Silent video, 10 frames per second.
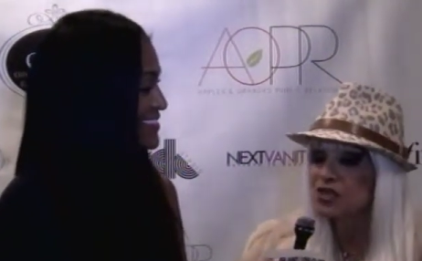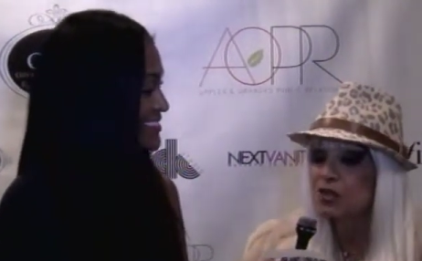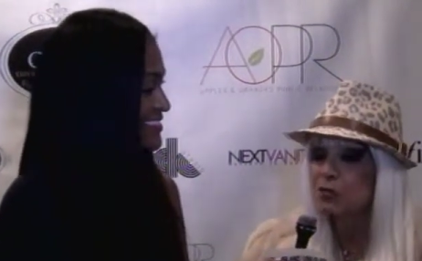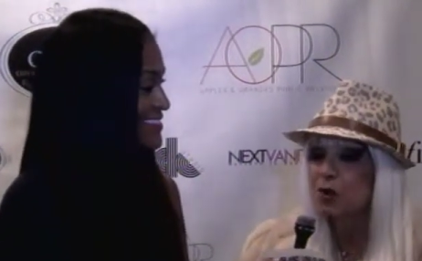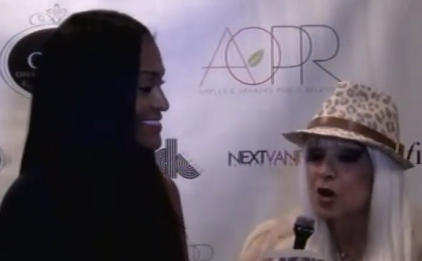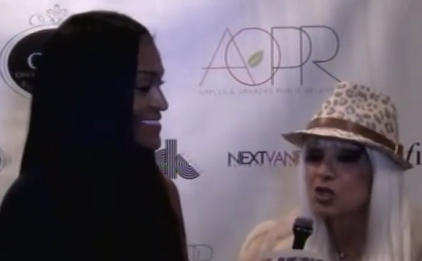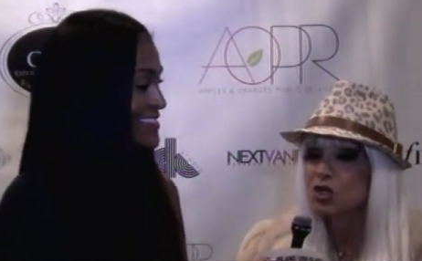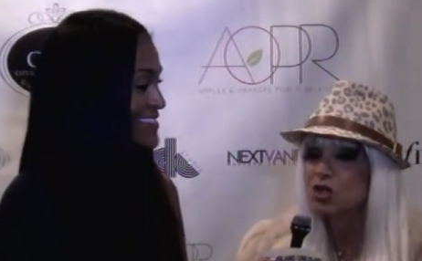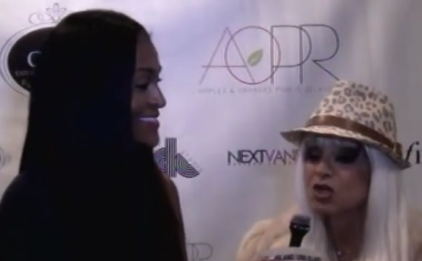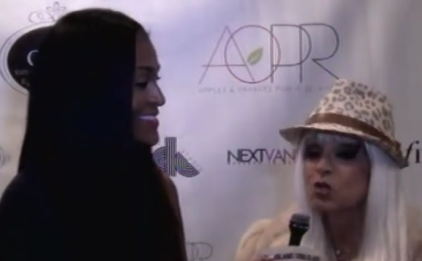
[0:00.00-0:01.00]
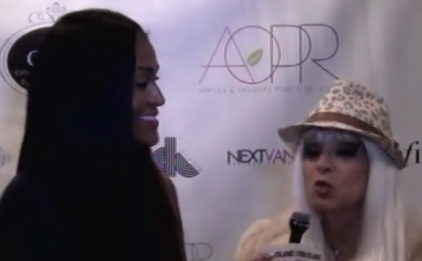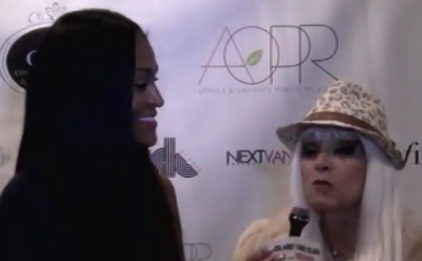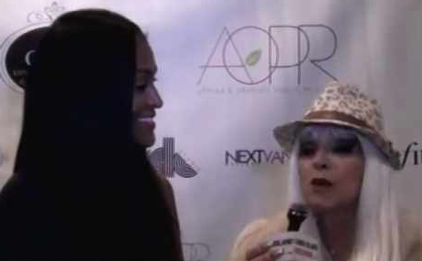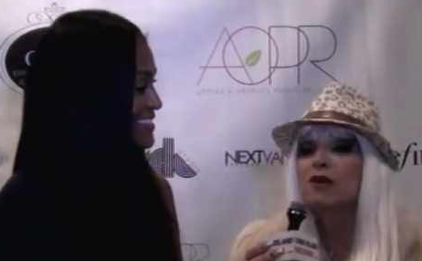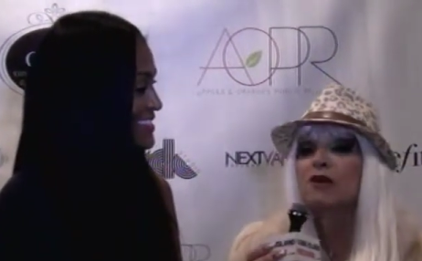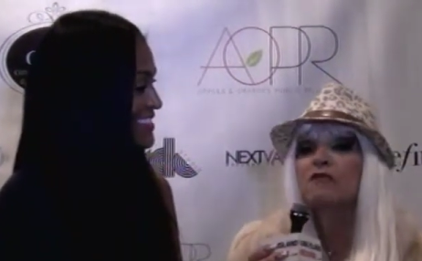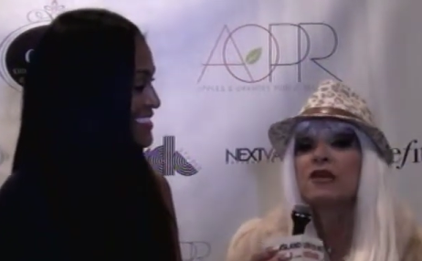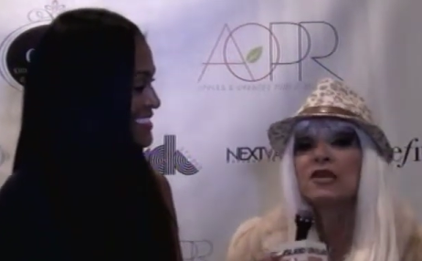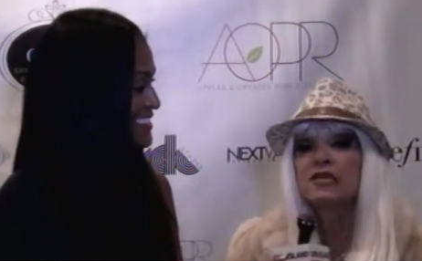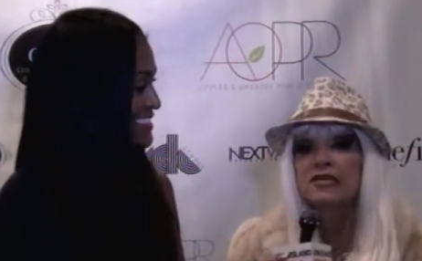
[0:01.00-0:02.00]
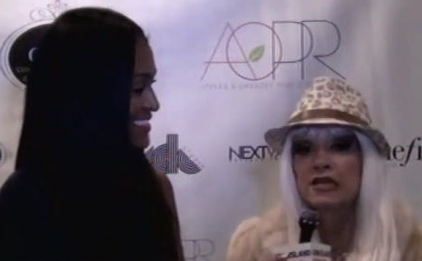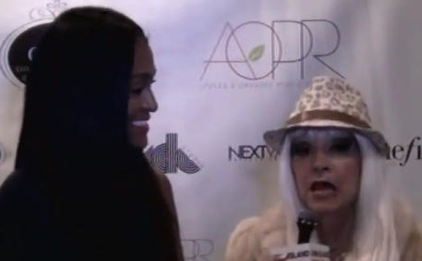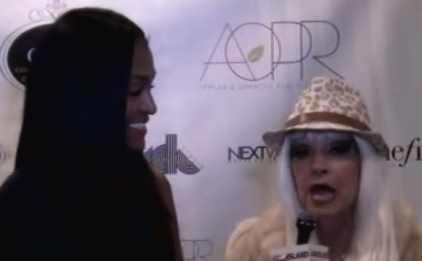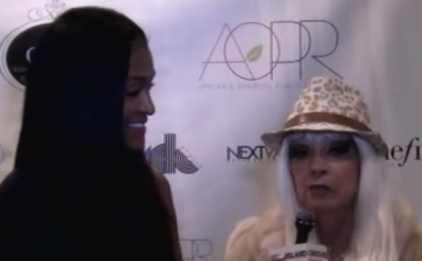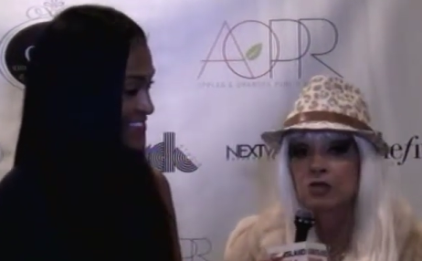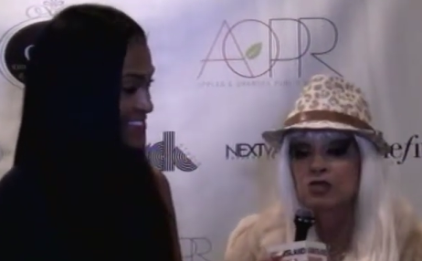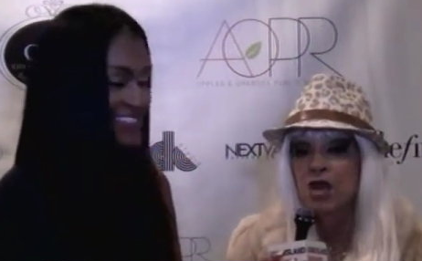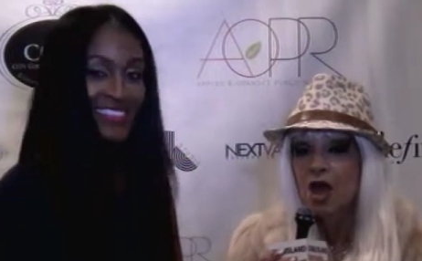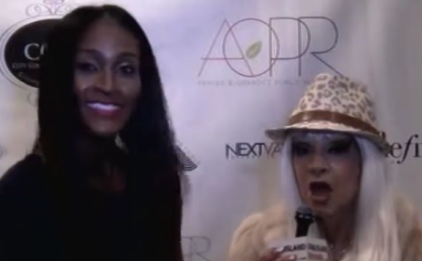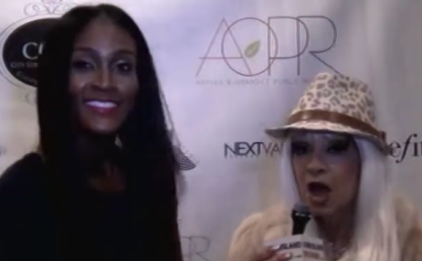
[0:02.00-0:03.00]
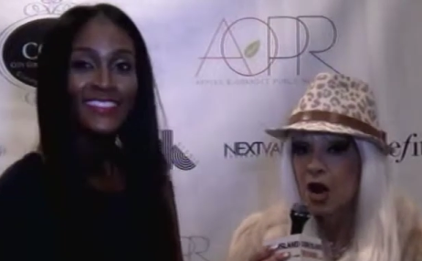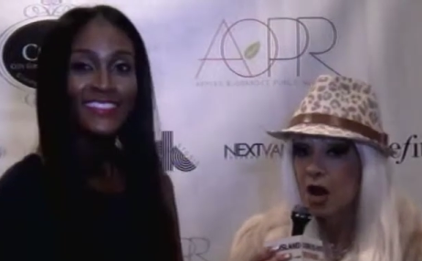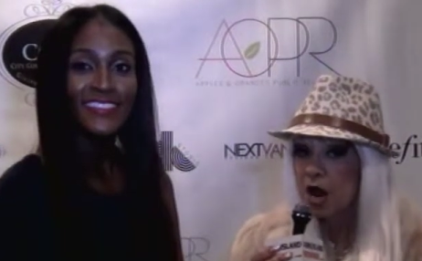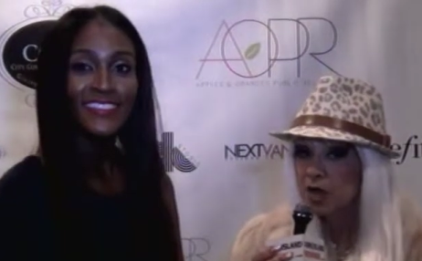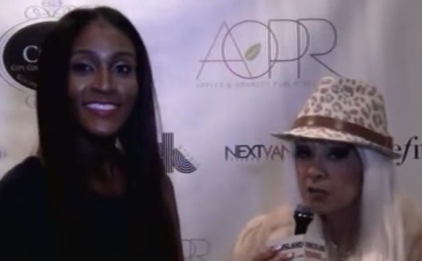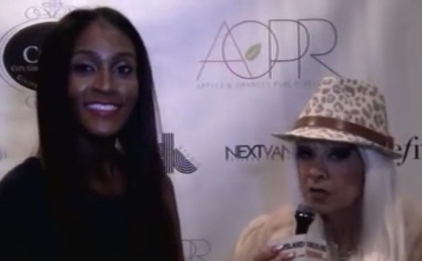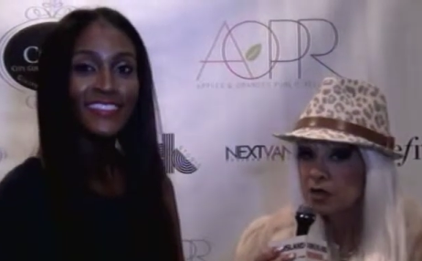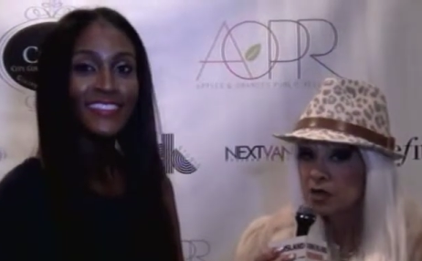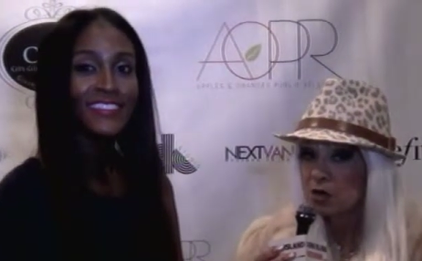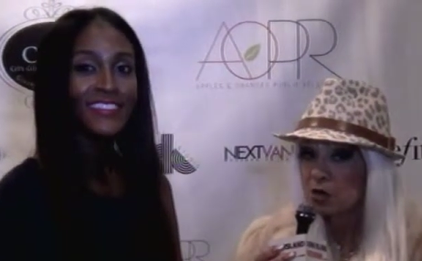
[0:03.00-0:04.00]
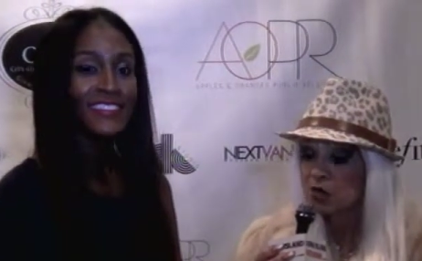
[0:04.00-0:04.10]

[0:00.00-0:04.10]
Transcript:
Speaker 1: the City Project. It's all about Giving is Glamorous. And I am here